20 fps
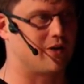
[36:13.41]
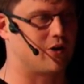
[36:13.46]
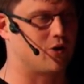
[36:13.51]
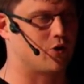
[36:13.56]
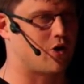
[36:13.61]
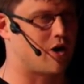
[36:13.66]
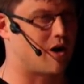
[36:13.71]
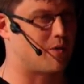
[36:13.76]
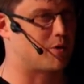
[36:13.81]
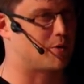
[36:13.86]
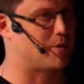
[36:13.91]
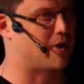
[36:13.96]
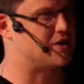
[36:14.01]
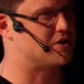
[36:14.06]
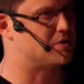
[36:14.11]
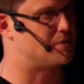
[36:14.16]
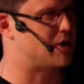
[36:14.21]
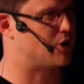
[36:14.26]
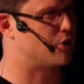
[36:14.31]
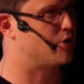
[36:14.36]
that'll
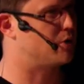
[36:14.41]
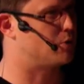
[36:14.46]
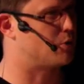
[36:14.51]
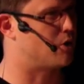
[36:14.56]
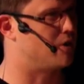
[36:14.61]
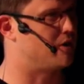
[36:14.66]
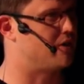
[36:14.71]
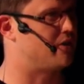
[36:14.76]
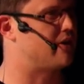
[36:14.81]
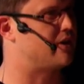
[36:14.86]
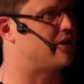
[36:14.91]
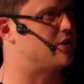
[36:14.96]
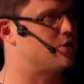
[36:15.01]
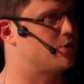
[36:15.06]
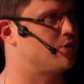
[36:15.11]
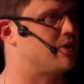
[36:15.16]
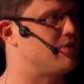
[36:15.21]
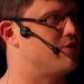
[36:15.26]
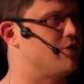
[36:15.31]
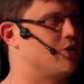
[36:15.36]
compromise a Bitcoin wallet that I
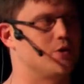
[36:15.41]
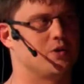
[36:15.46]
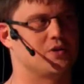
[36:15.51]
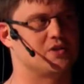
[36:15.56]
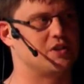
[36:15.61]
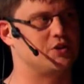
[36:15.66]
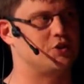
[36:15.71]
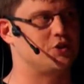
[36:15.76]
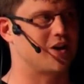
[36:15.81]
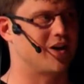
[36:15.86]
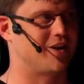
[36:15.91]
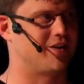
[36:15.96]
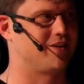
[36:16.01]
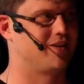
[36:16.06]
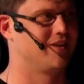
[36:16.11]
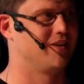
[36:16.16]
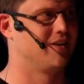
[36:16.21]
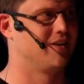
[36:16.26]
don't even know exists yet?